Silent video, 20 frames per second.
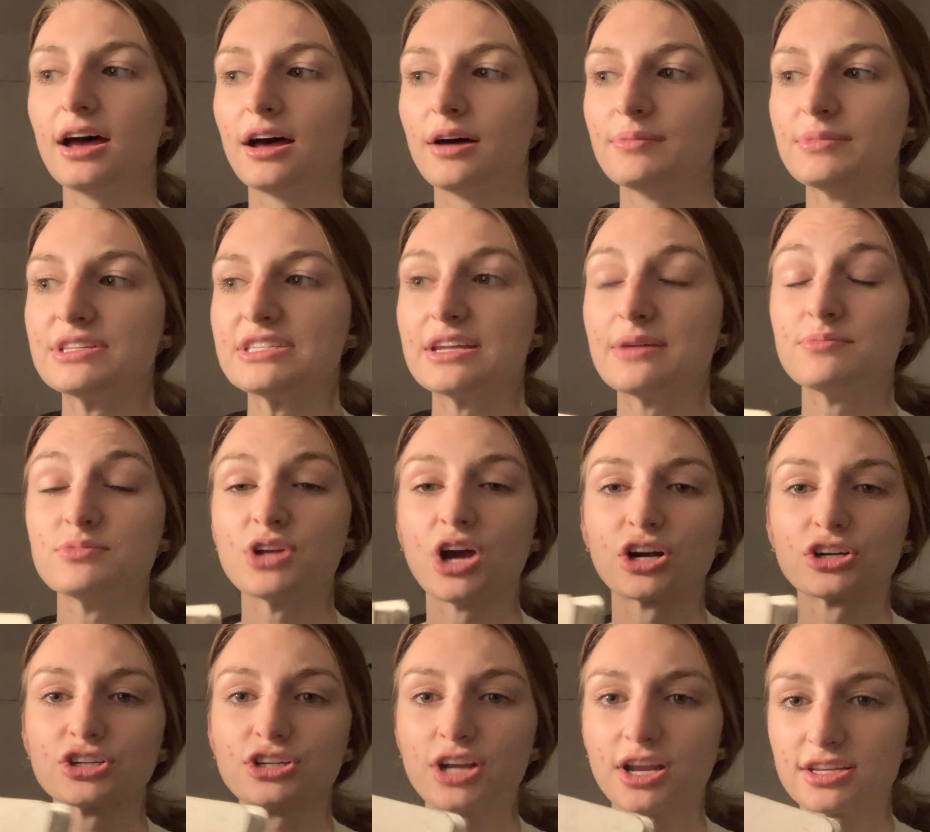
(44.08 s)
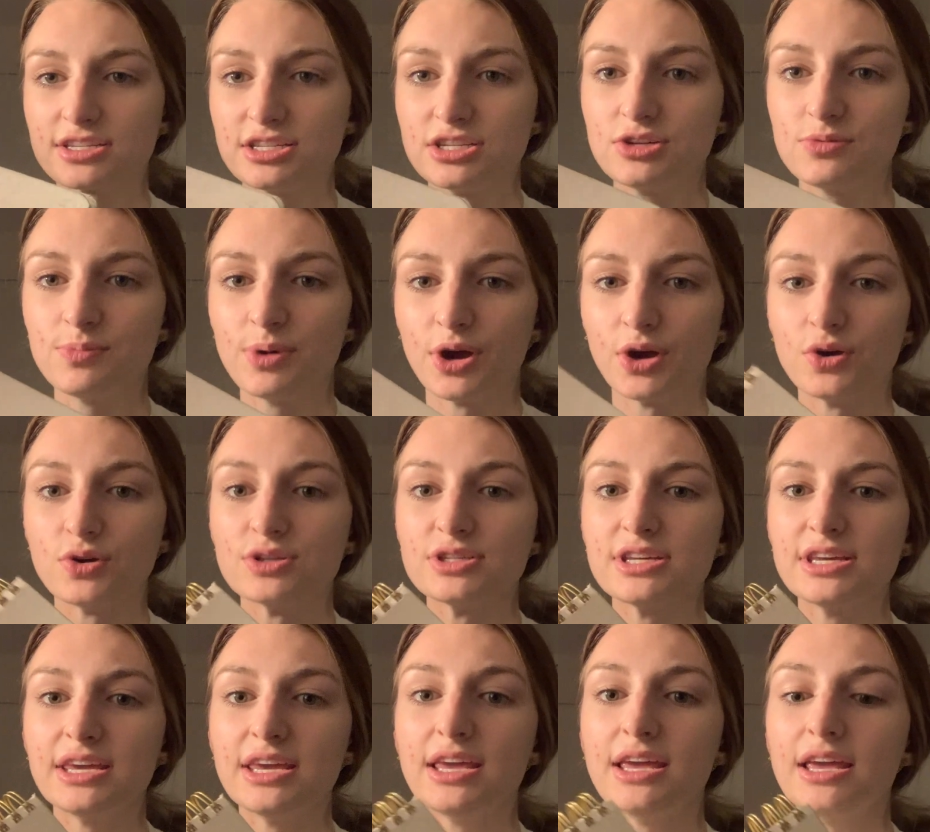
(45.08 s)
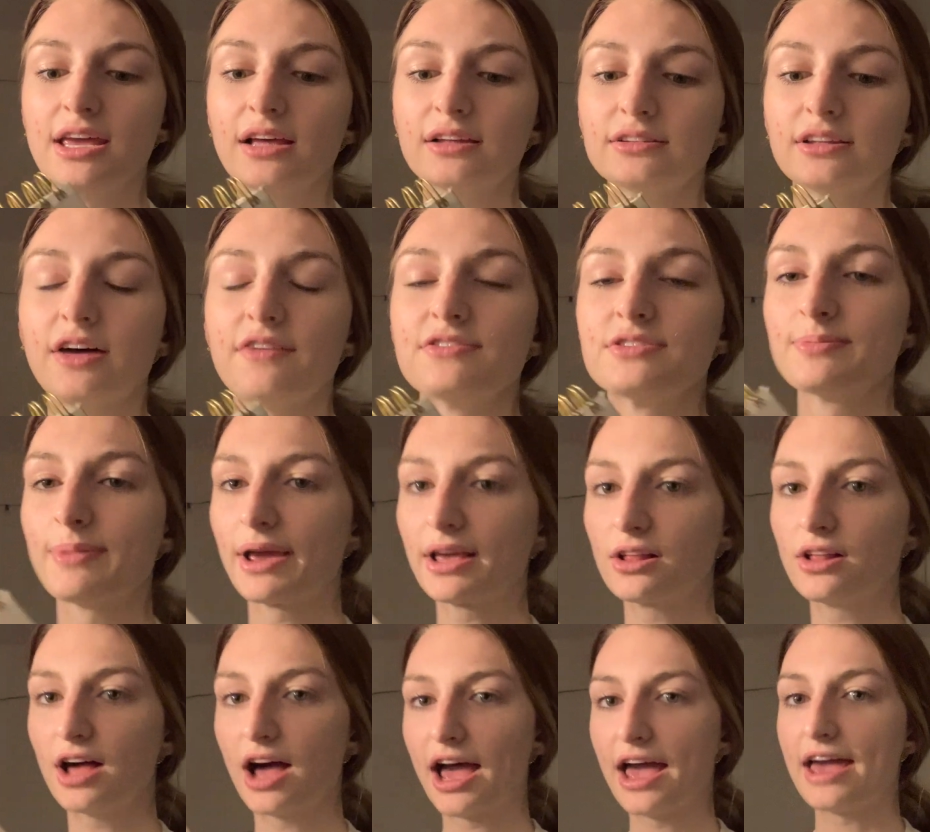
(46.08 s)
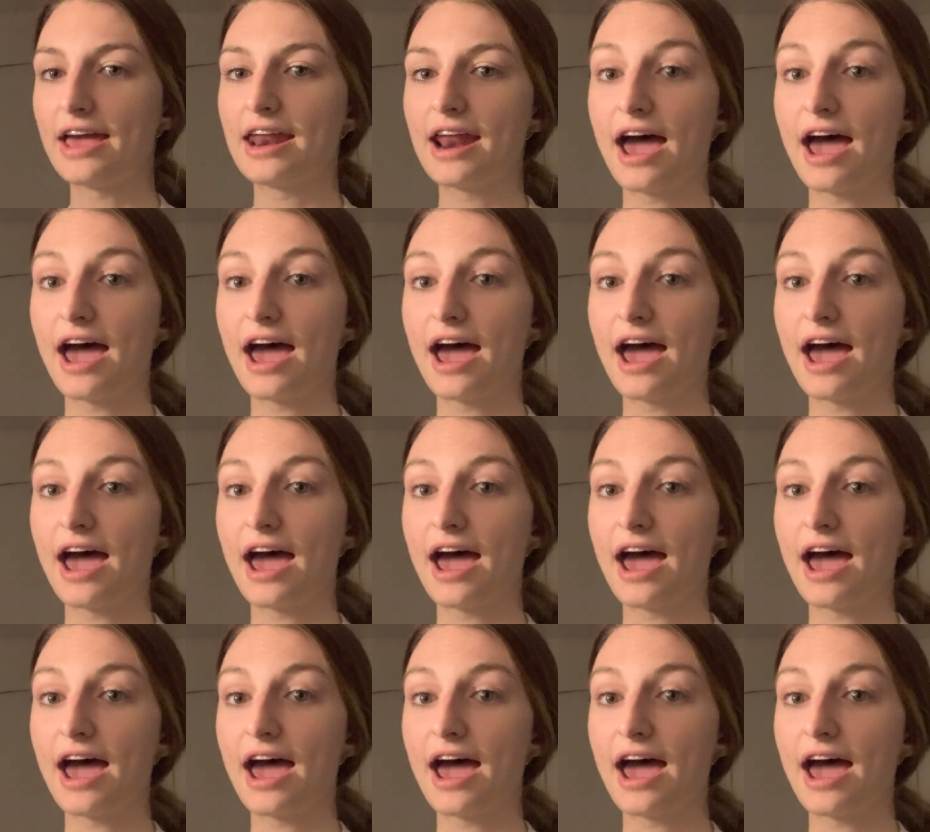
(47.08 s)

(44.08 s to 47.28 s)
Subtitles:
his name Dr. Dustin DuBose, he loves Michael Hyatt.